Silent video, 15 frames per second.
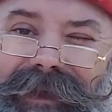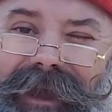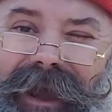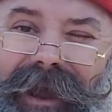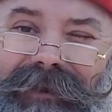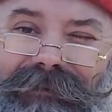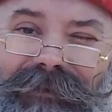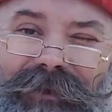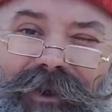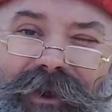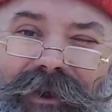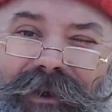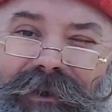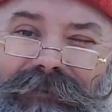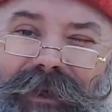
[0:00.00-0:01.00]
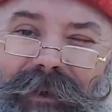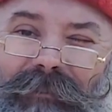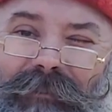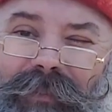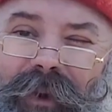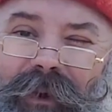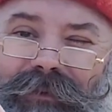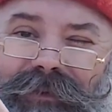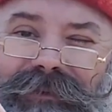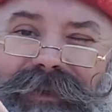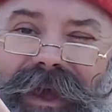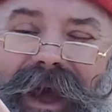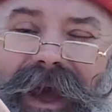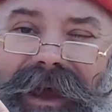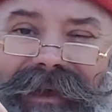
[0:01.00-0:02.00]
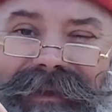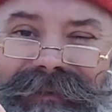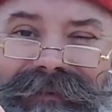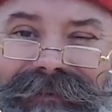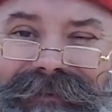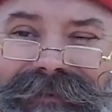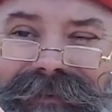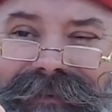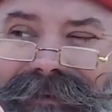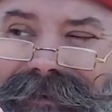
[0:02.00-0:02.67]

kind of curved on both sides.